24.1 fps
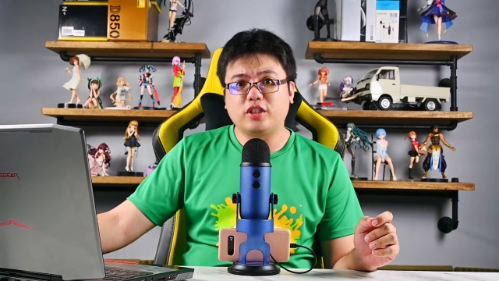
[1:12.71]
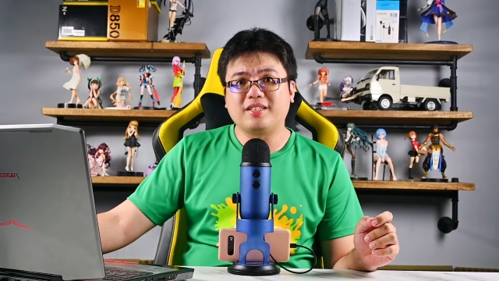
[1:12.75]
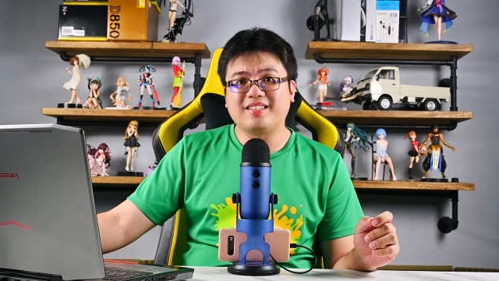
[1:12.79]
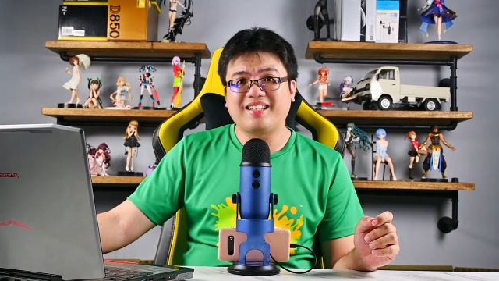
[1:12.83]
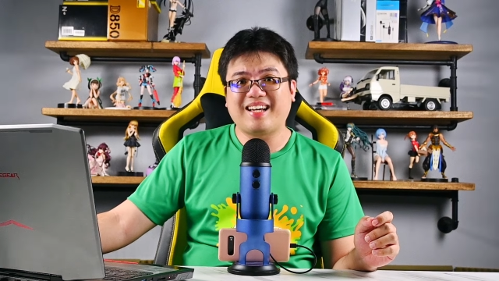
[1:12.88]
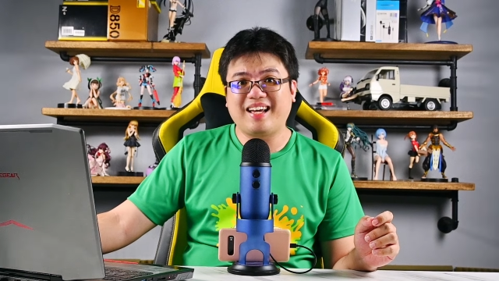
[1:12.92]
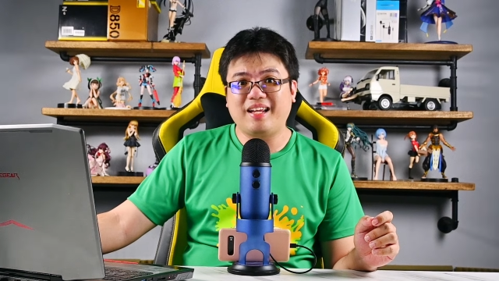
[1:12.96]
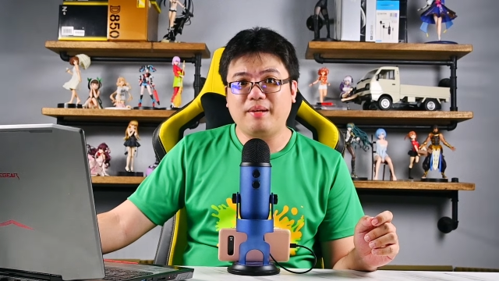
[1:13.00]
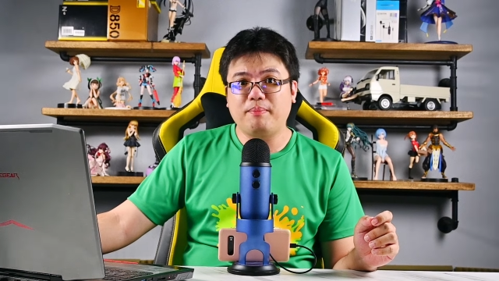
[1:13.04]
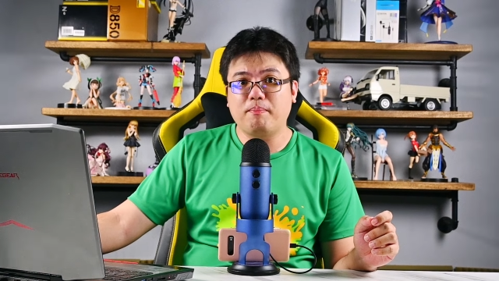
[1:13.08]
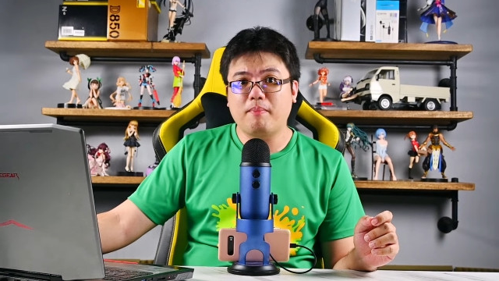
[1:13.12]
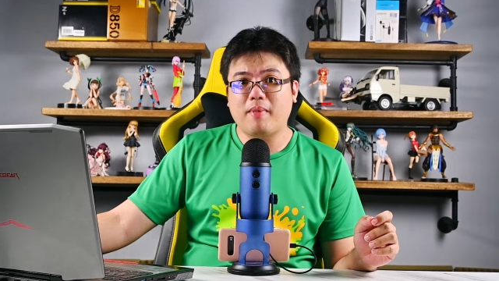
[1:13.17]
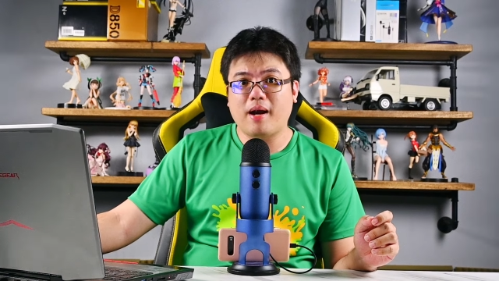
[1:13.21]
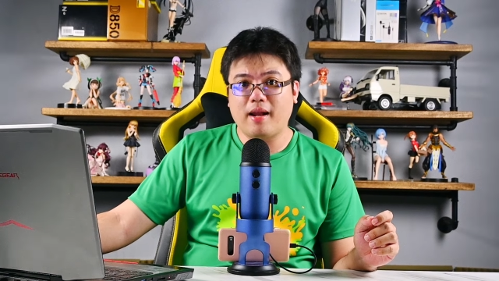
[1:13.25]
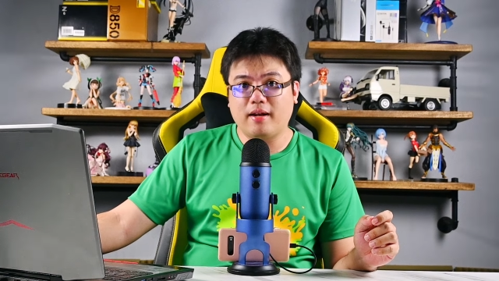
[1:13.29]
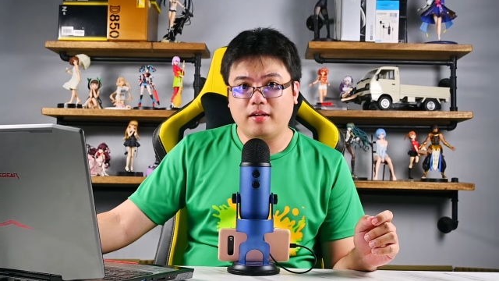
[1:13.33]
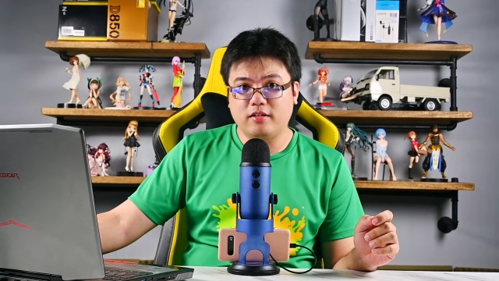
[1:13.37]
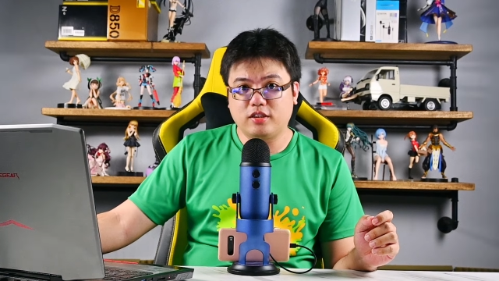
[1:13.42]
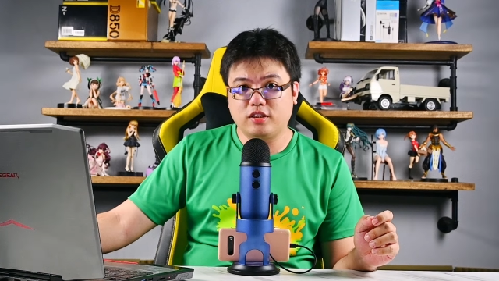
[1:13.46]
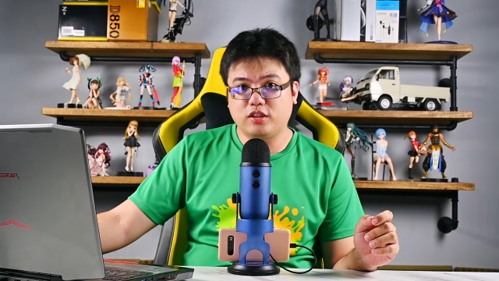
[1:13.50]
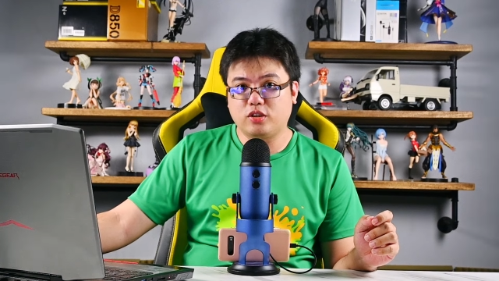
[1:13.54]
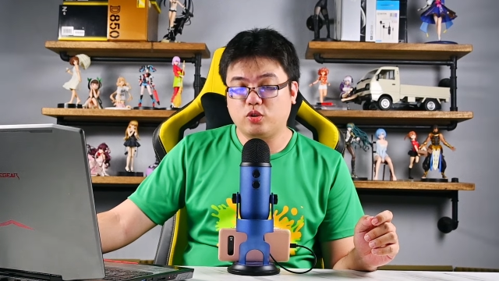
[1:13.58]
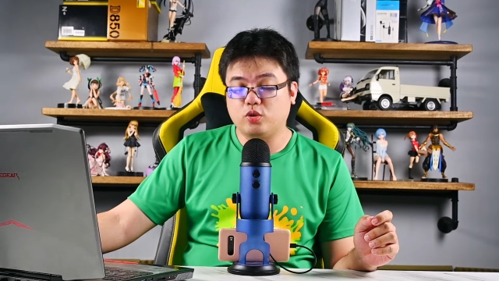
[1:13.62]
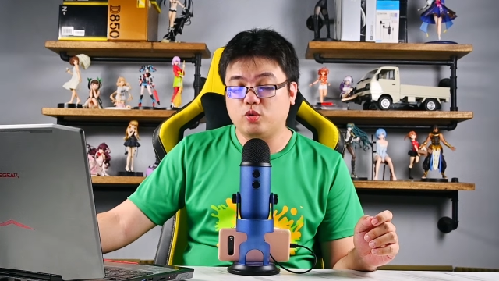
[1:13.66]
9
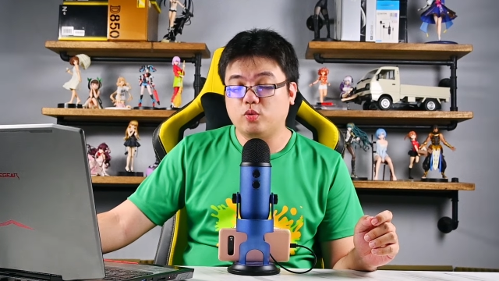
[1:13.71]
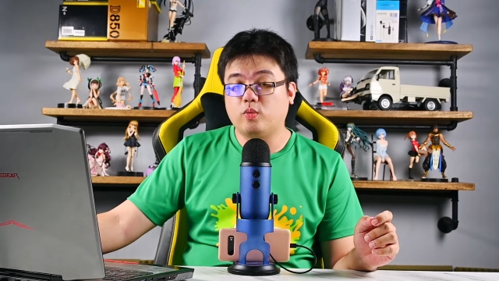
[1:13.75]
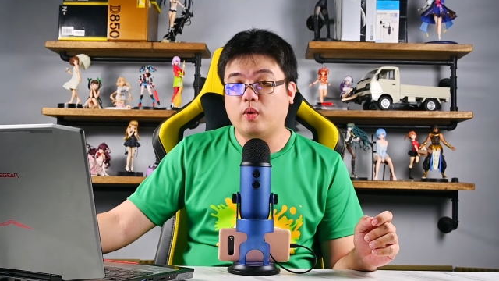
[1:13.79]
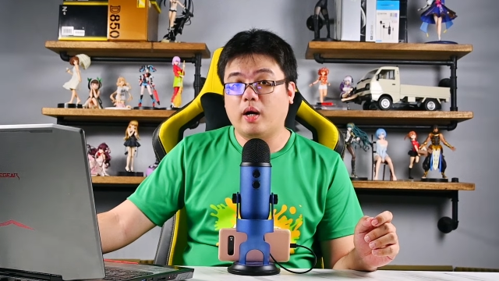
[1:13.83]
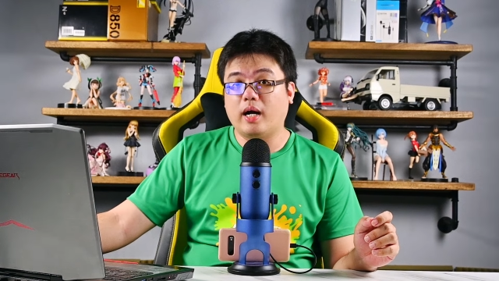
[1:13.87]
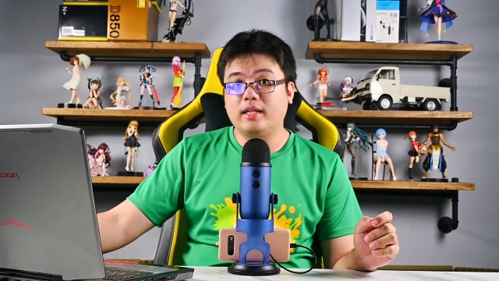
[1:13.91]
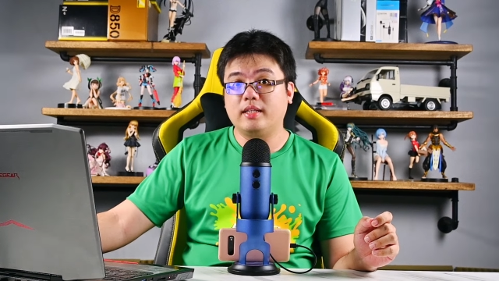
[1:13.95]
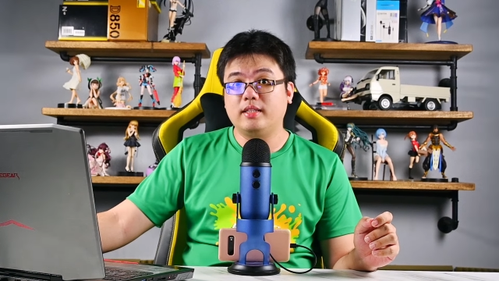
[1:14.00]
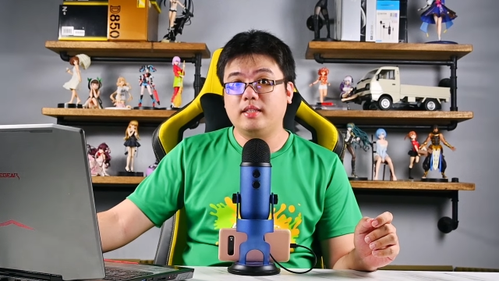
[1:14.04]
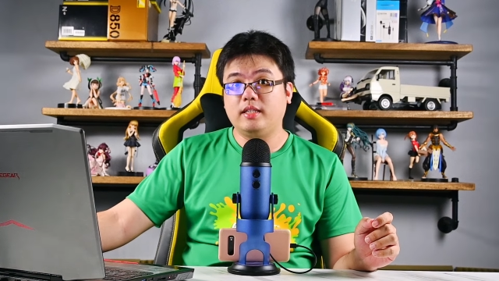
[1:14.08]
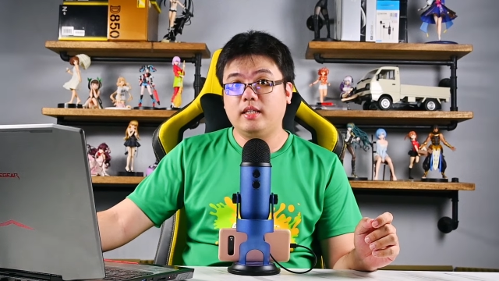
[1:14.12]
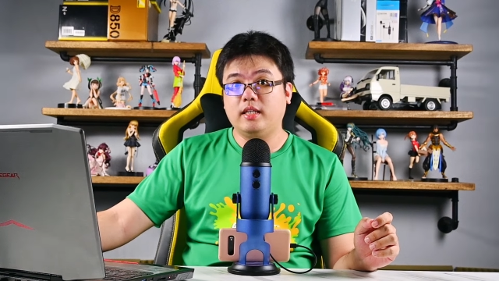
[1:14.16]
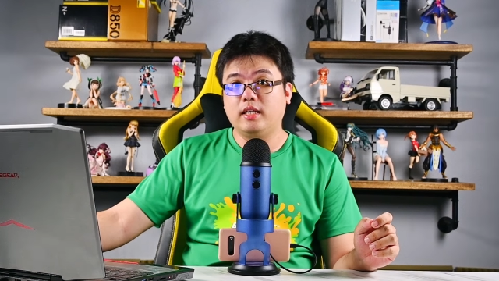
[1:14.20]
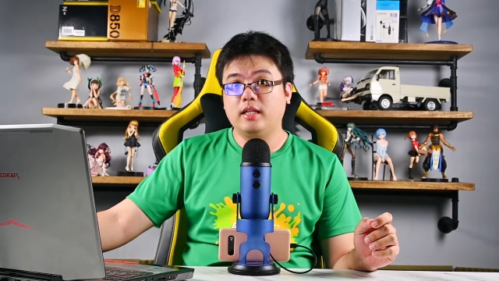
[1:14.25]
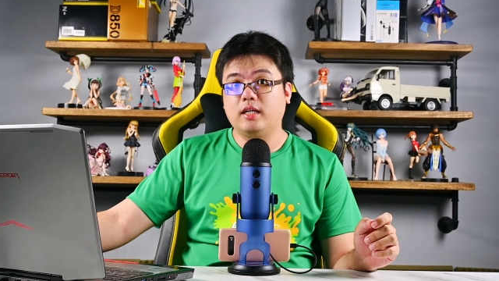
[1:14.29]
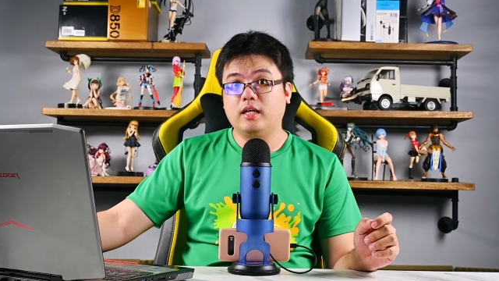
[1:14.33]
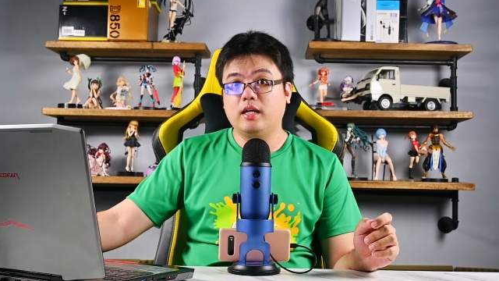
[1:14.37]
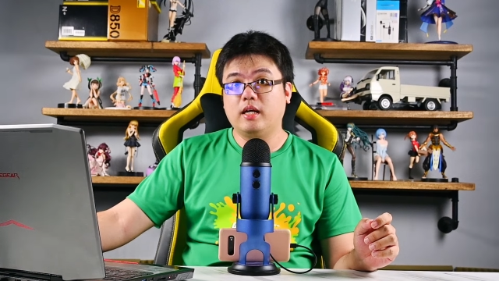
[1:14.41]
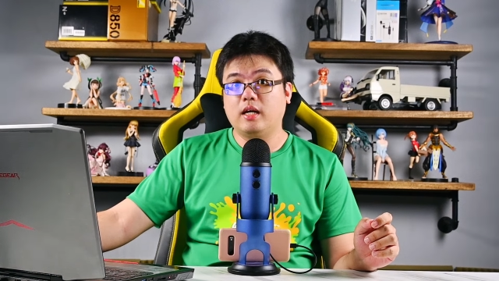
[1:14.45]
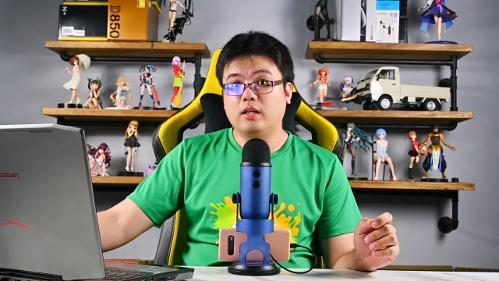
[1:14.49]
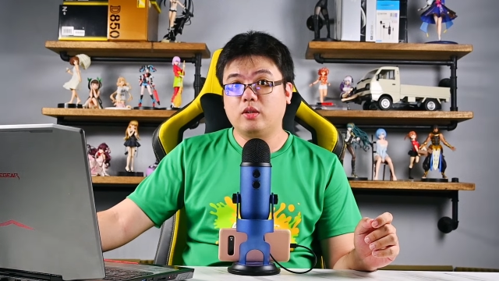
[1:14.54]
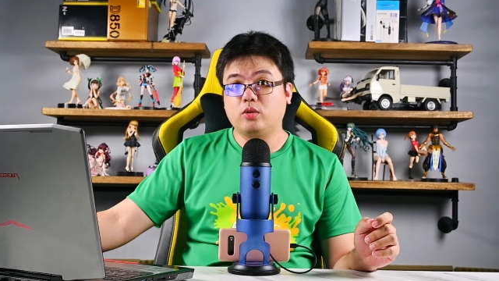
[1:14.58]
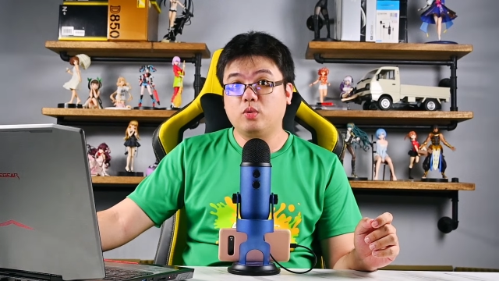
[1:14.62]
months to 1 year